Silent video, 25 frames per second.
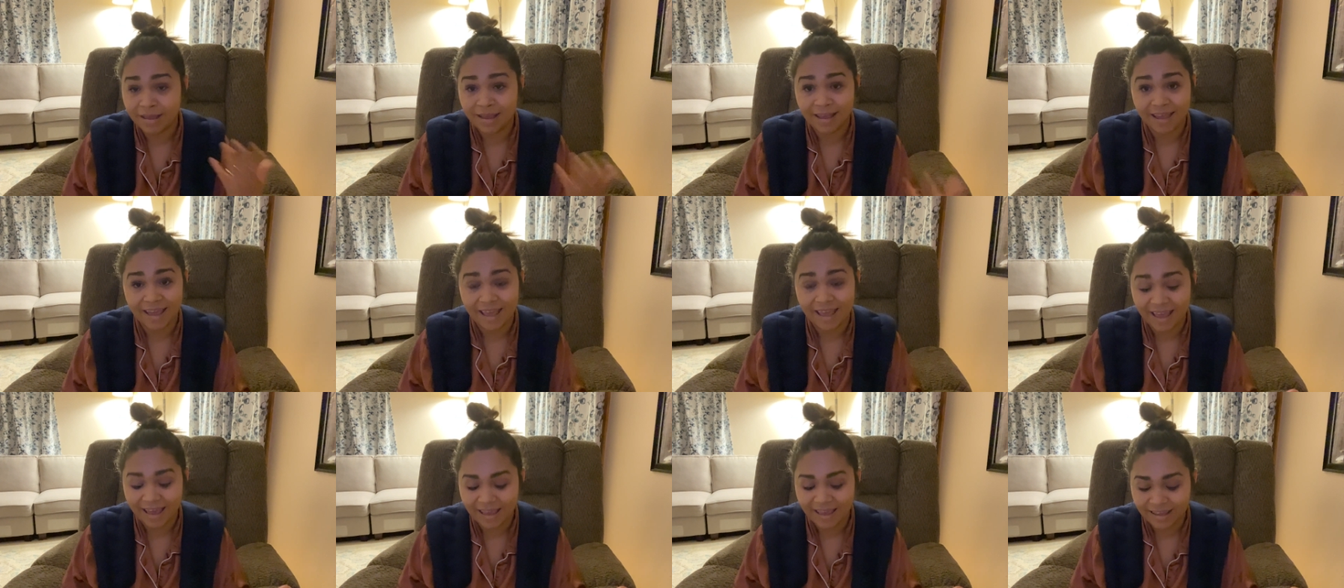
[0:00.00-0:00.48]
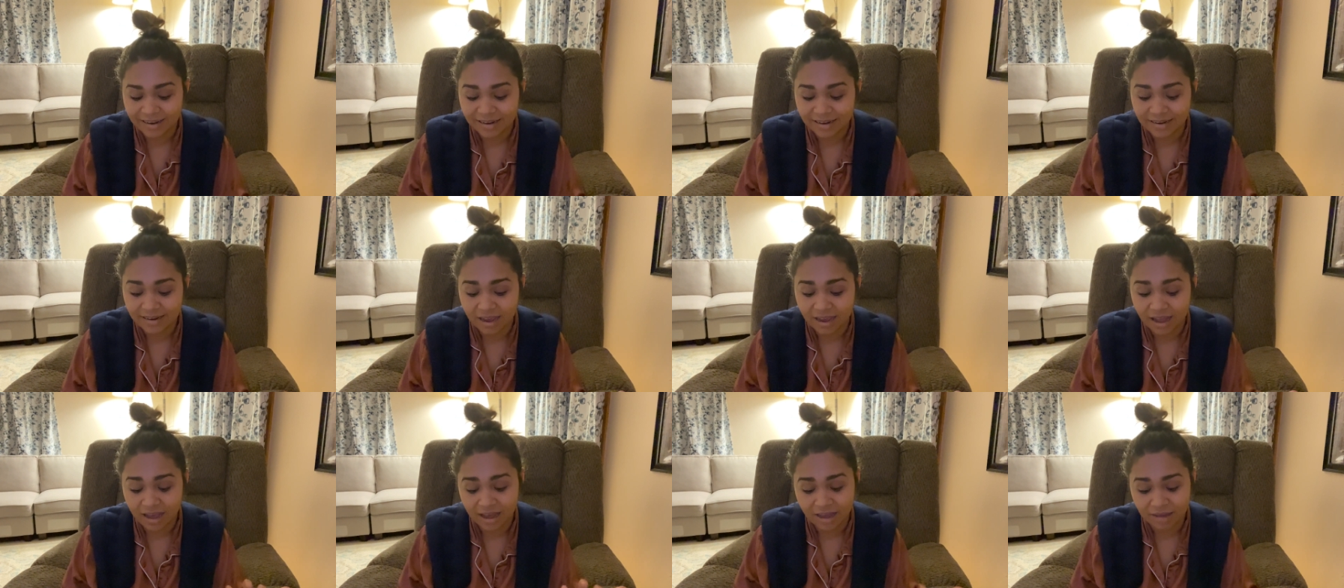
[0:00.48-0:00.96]
and
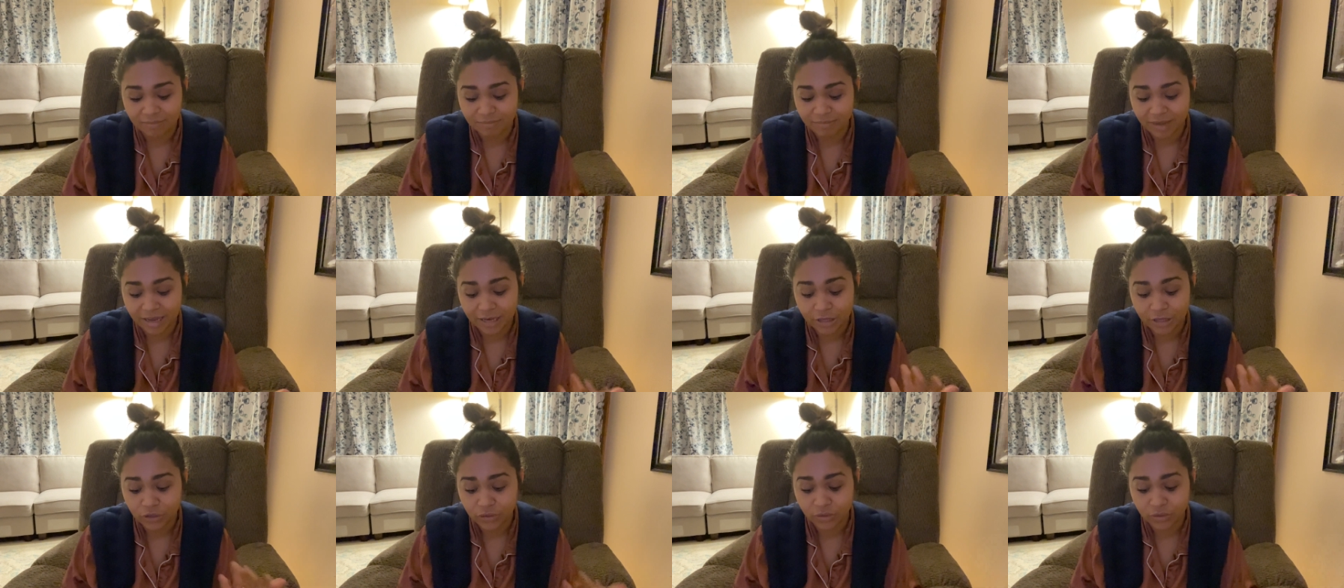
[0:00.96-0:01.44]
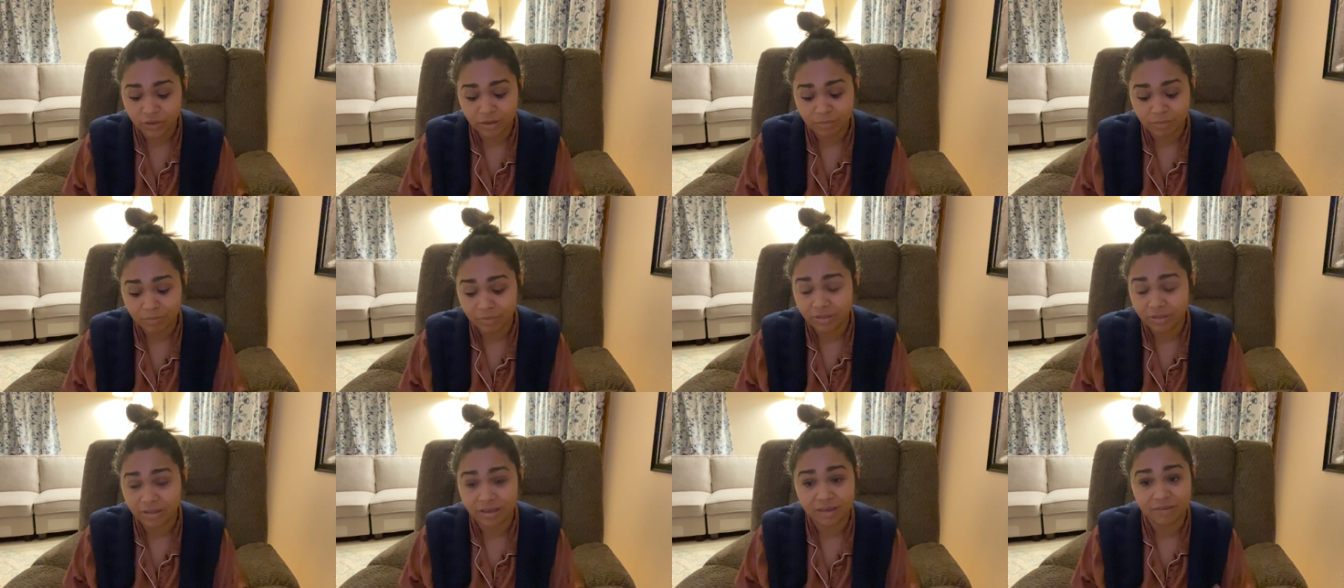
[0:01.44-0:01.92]
I truly
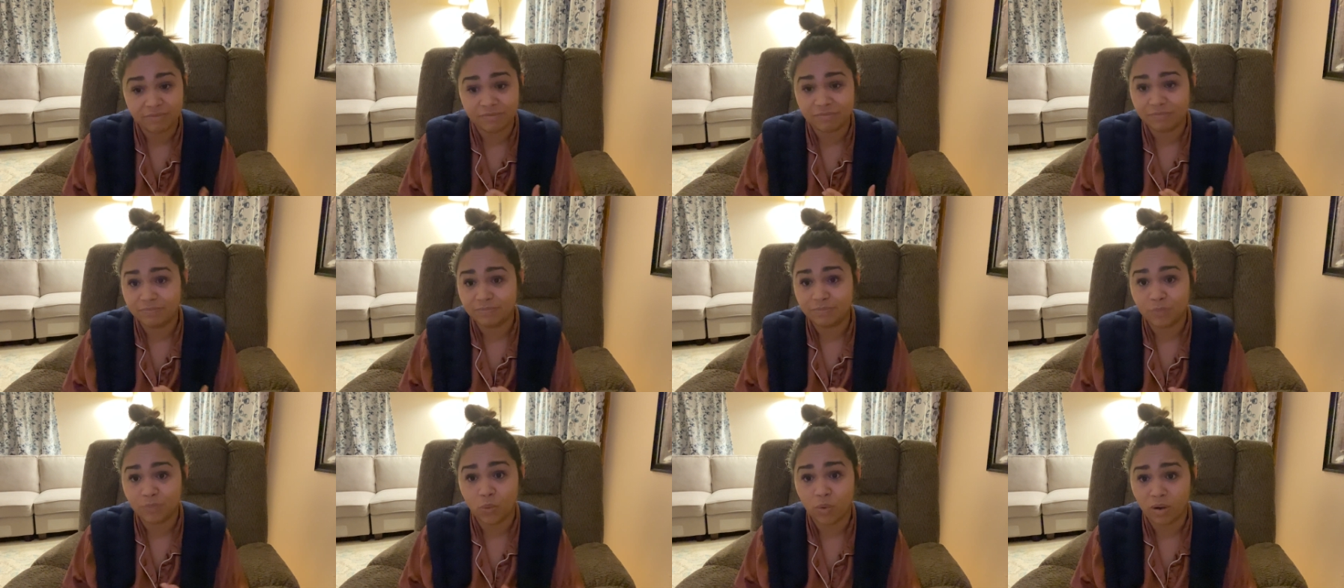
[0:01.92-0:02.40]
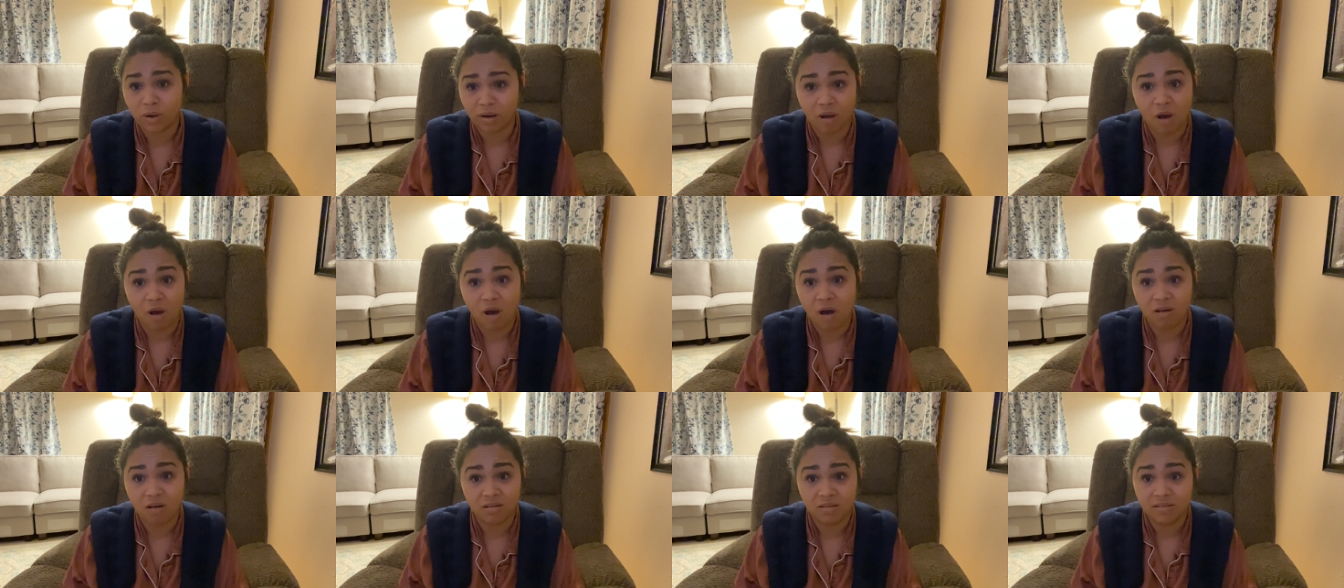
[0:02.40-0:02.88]
believe we're
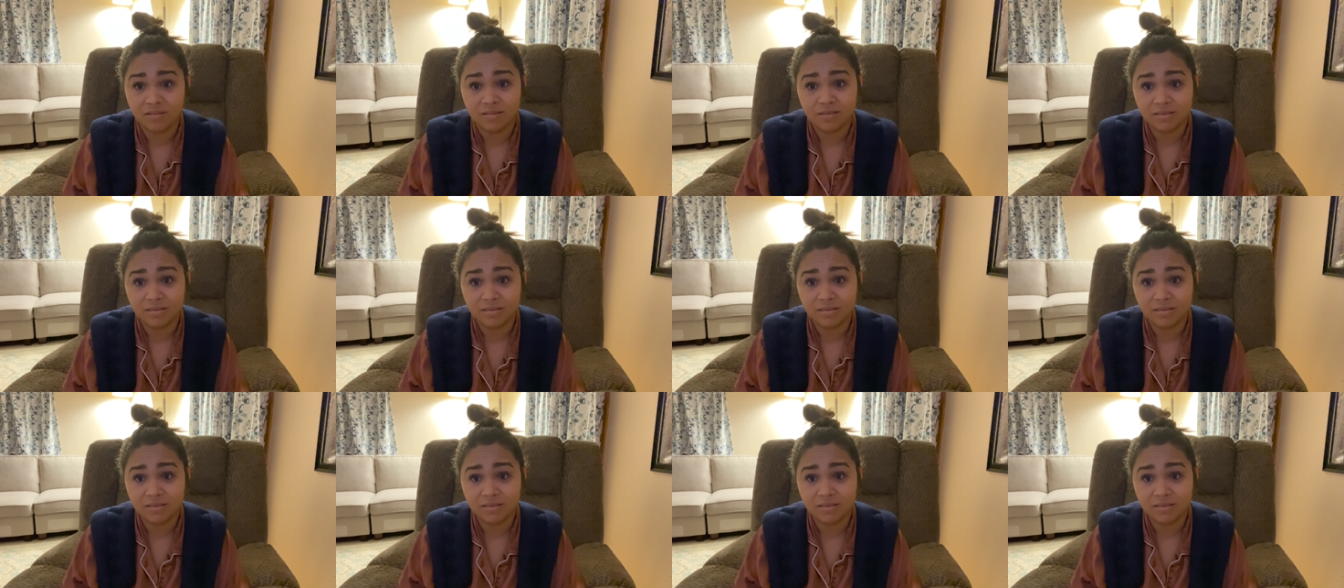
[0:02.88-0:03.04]
all